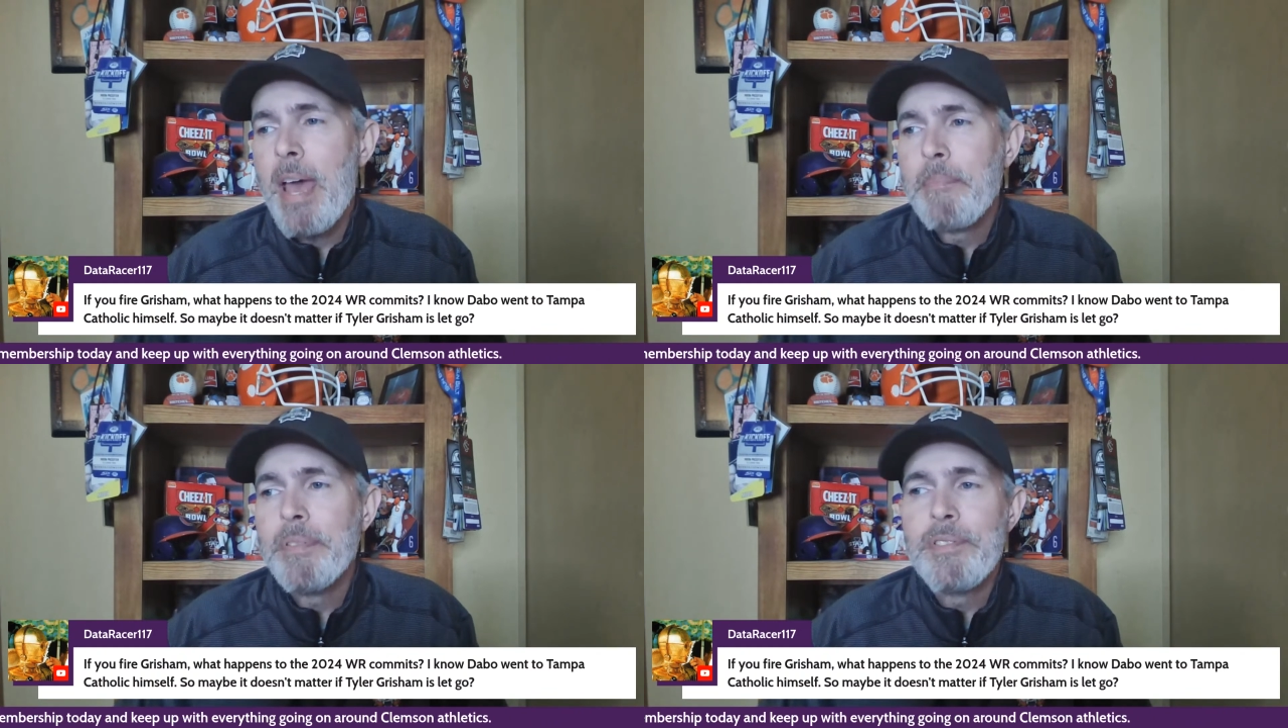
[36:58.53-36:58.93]

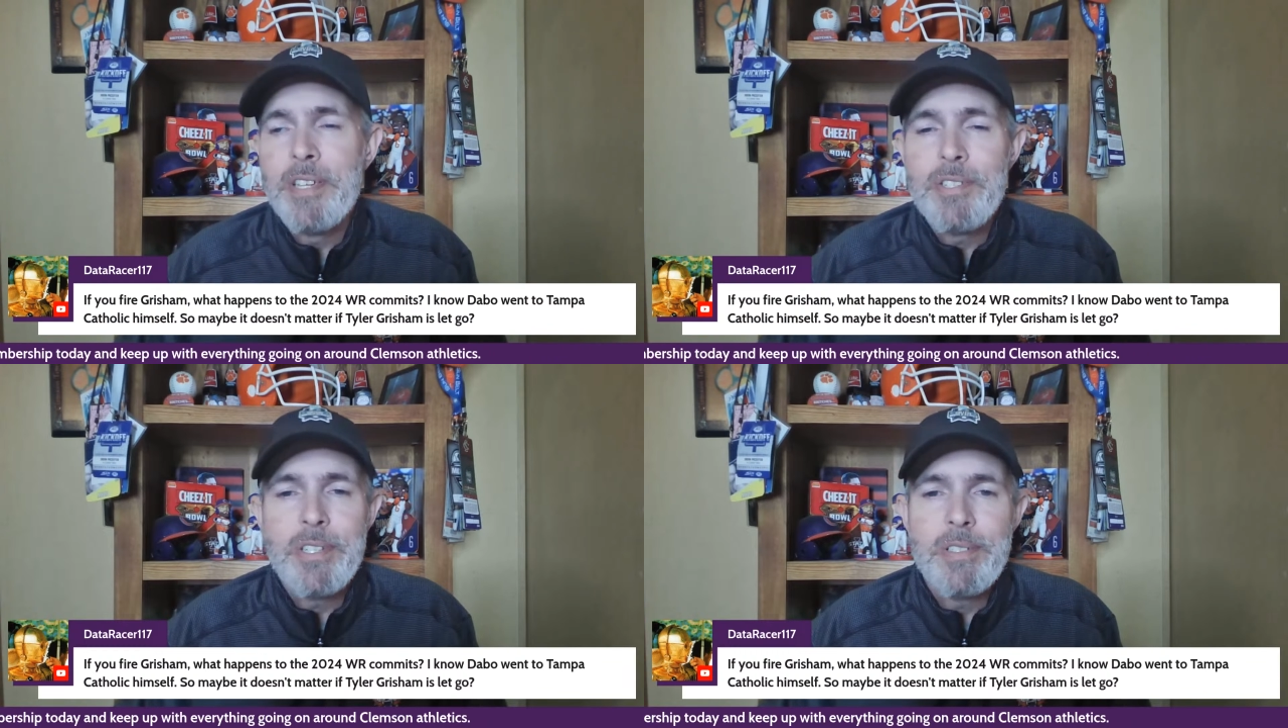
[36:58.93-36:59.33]
at that
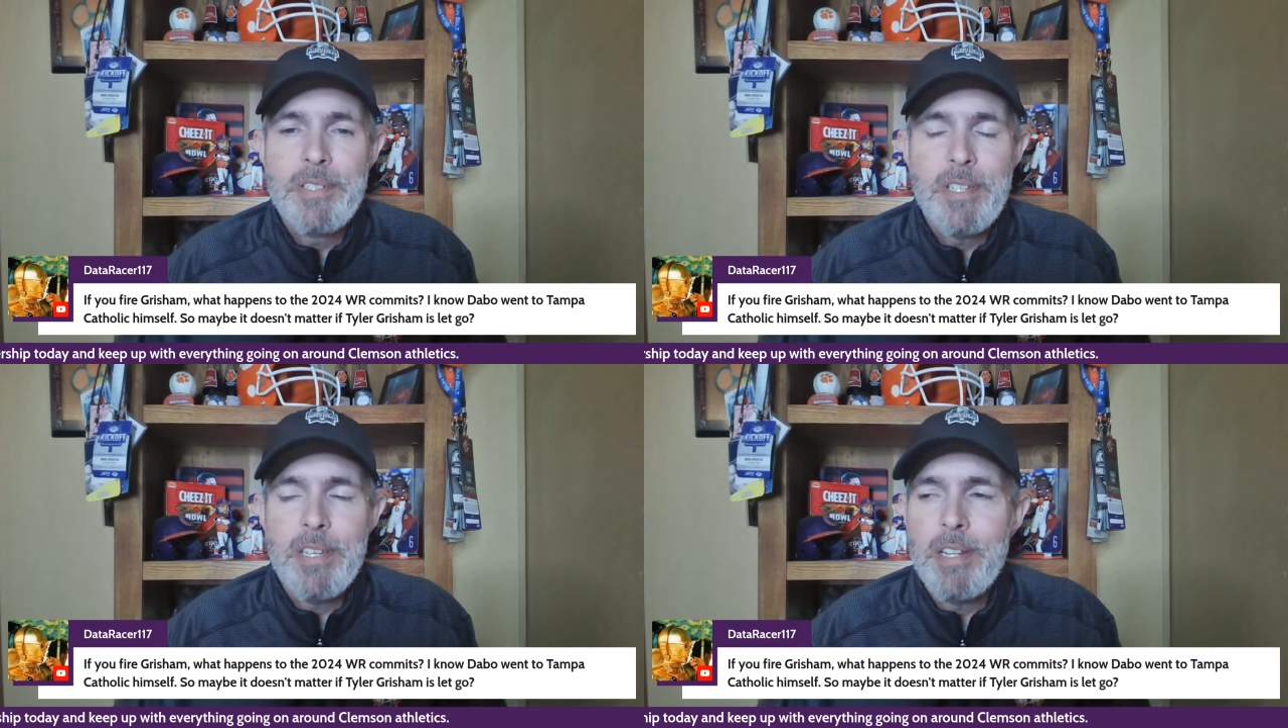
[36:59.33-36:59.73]

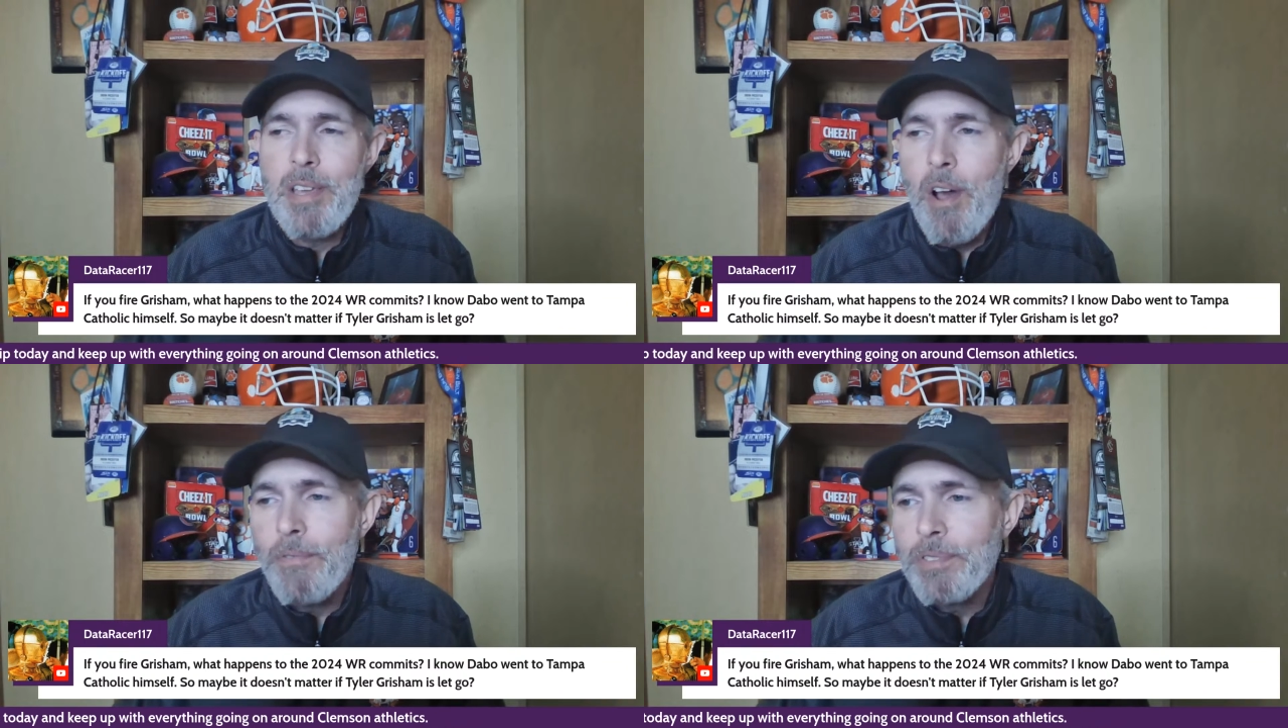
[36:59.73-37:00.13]
position in
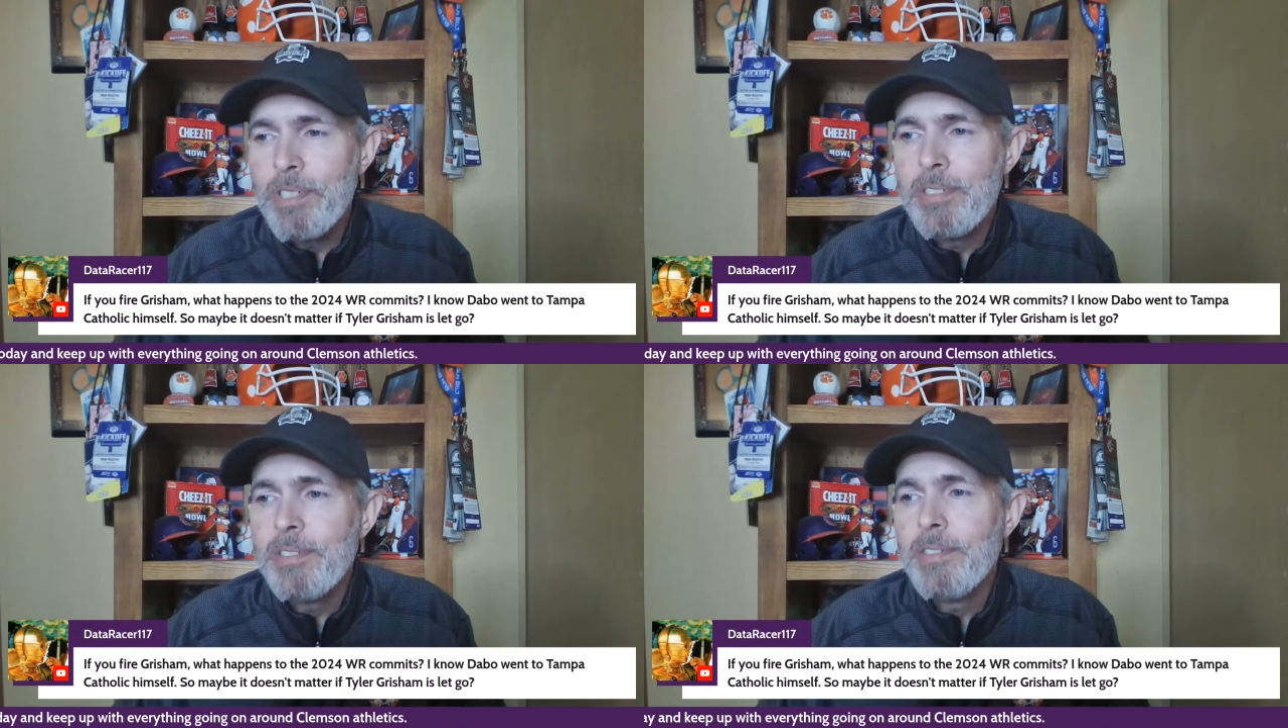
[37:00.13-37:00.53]
the
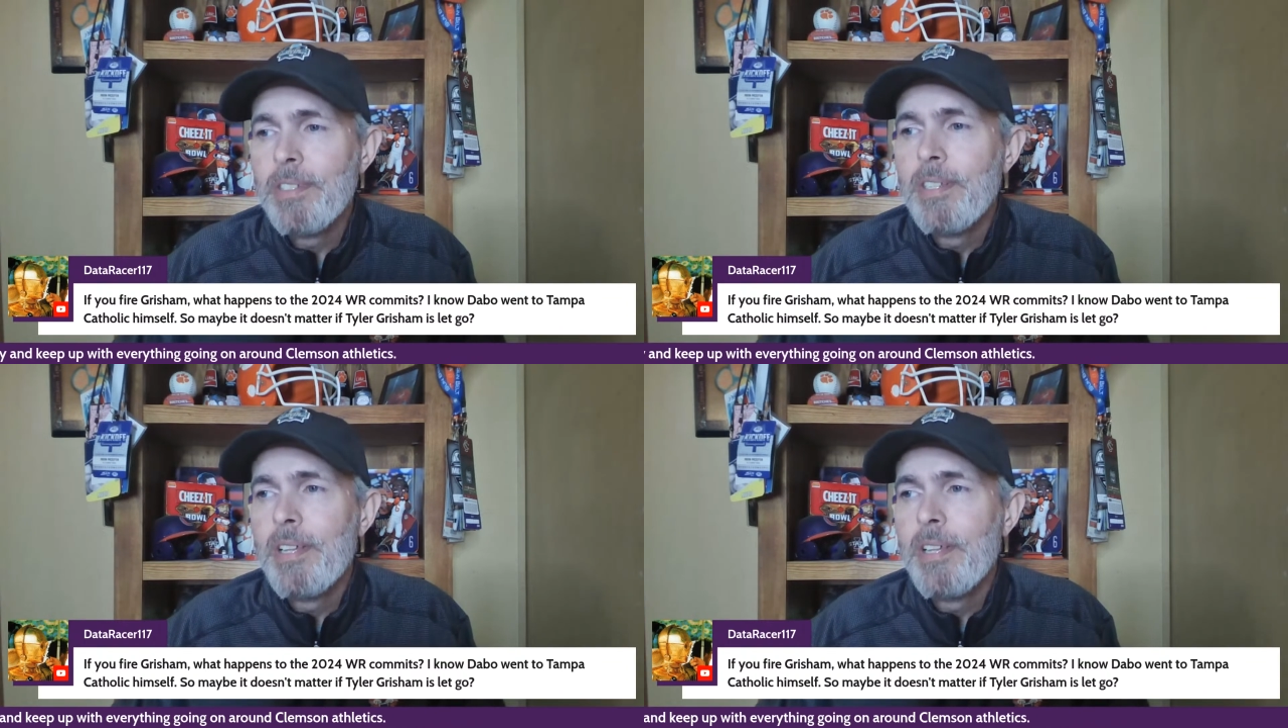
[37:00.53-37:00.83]
offseason,